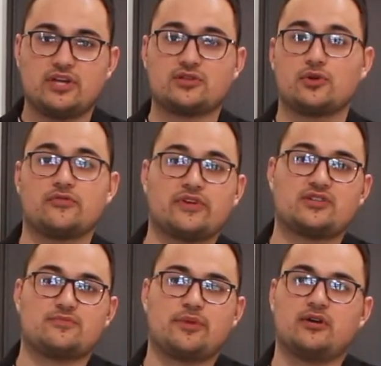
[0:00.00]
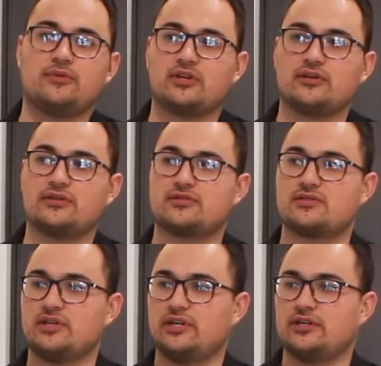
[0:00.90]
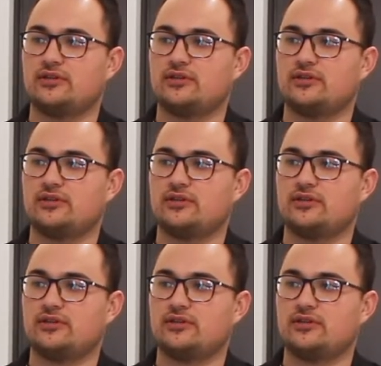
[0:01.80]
hit the notification bell because